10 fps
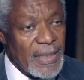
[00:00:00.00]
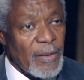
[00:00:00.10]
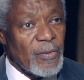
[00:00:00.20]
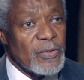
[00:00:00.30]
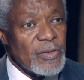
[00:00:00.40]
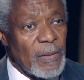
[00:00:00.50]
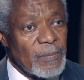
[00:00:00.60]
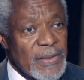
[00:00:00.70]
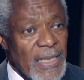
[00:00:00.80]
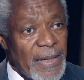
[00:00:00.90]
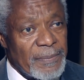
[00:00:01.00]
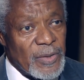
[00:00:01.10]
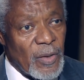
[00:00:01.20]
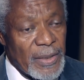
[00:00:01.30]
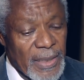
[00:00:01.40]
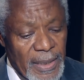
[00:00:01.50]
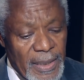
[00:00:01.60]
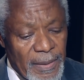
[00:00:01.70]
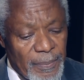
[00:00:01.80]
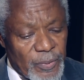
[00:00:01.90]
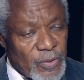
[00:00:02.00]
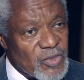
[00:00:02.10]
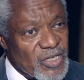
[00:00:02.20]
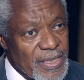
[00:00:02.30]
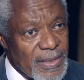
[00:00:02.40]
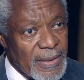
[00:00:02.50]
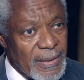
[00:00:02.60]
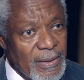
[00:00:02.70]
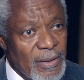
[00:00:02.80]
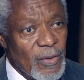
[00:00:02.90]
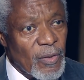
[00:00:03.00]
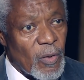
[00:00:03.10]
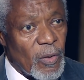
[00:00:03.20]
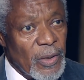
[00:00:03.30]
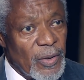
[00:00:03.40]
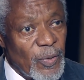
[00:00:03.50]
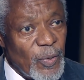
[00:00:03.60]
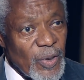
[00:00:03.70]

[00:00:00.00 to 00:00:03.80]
they could sometimes, under a procedure called